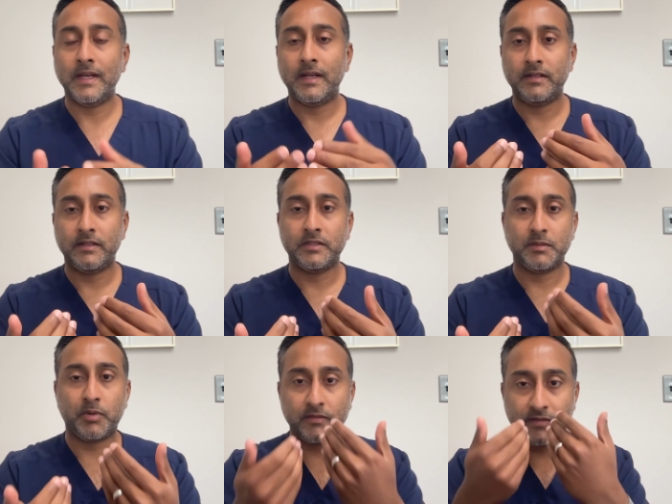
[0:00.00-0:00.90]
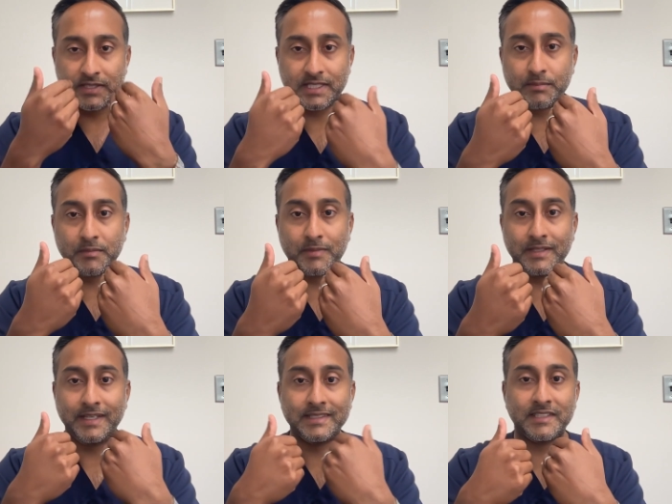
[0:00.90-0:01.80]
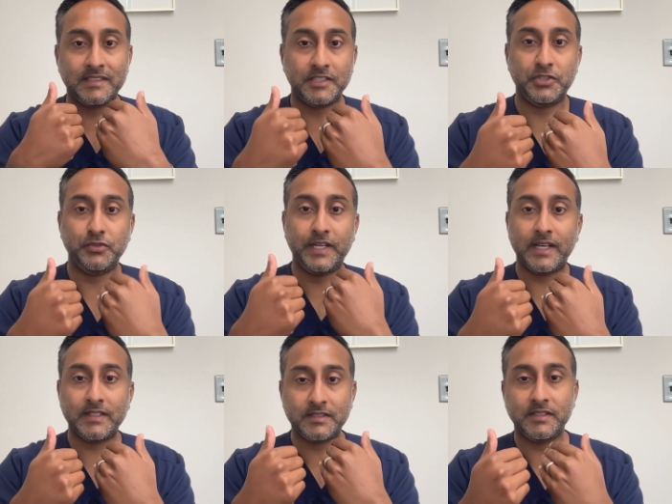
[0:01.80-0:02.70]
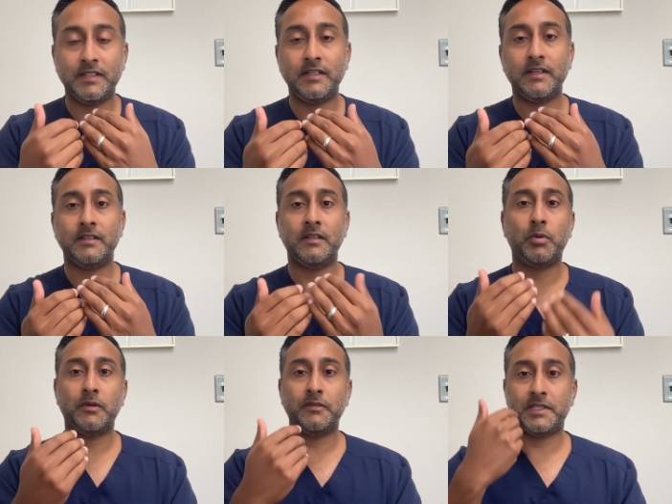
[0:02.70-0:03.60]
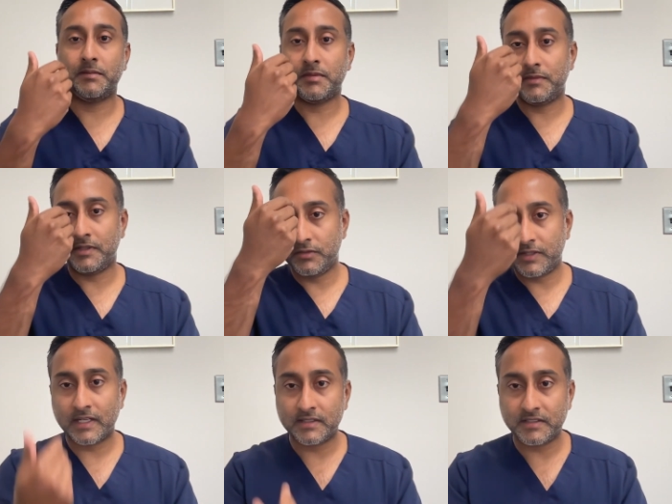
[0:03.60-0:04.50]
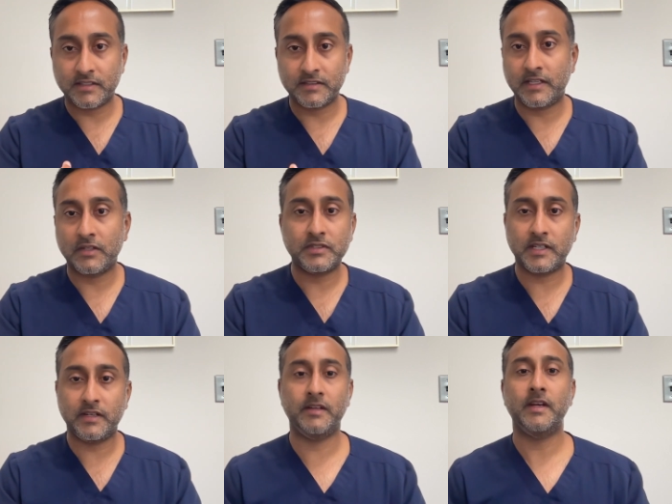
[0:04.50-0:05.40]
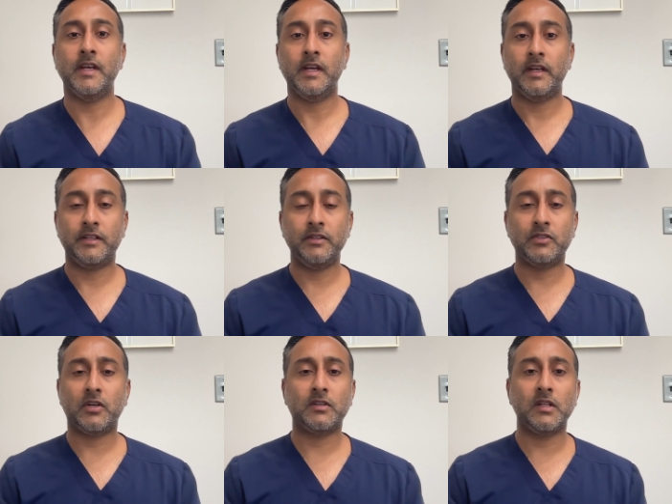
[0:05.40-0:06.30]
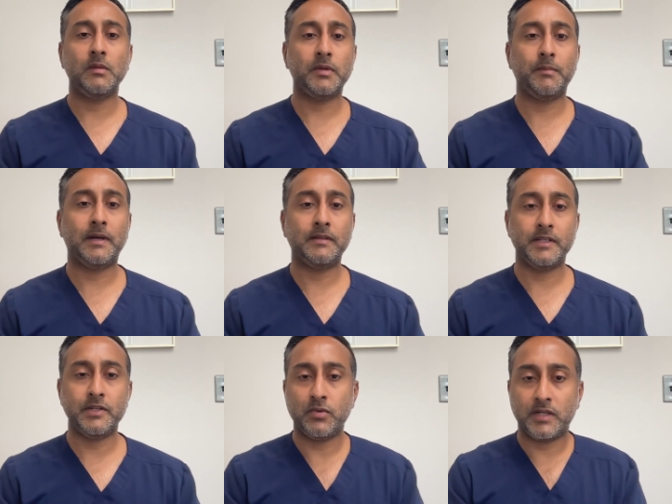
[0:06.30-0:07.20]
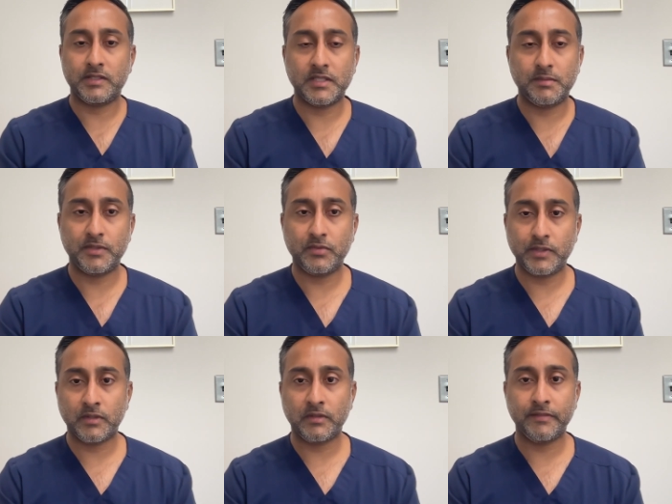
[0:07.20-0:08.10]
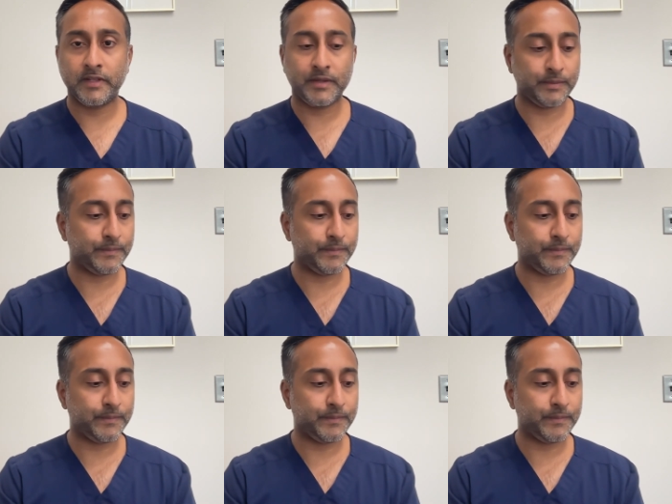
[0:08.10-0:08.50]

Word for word: then there's a part of the septum on the inside that you can't see, and then the part of the septum that you can see on the outside. Can you talk a little bit about the nuances between all of that?